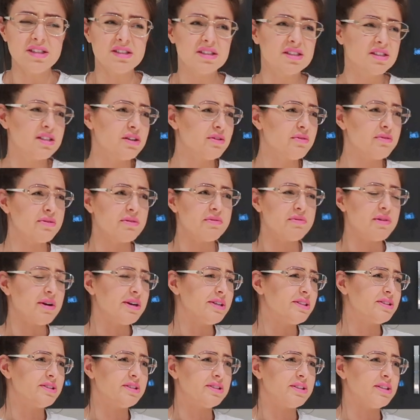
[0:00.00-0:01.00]
it's still, the
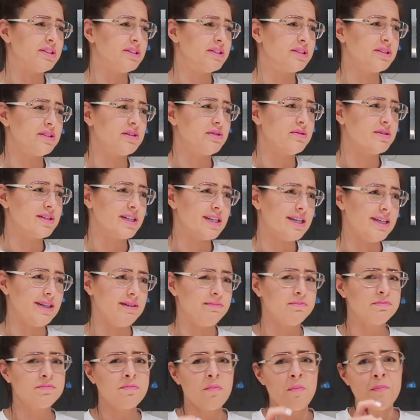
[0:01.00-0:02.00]
rice still isn't okay.